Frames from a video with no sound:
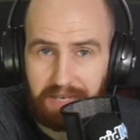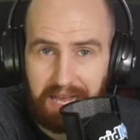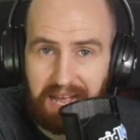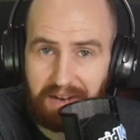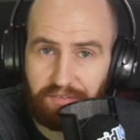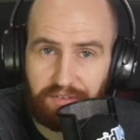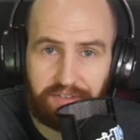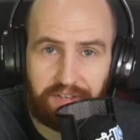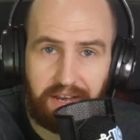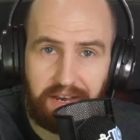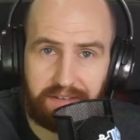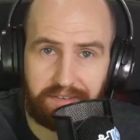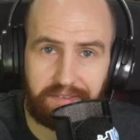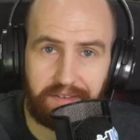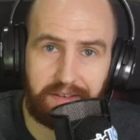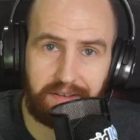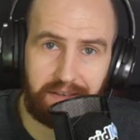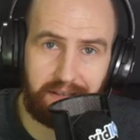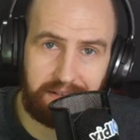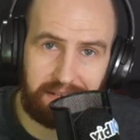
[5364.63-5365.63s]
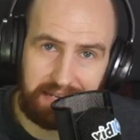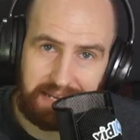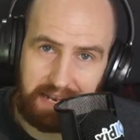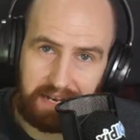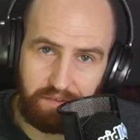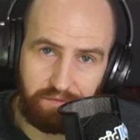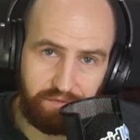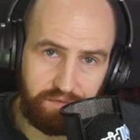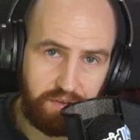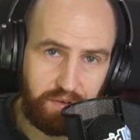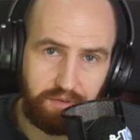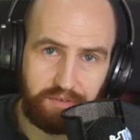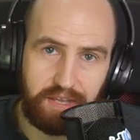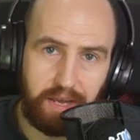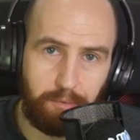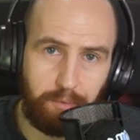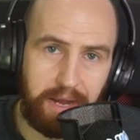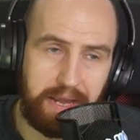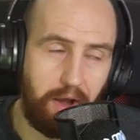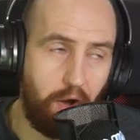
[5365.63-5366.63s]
advertising and they're getting views that way,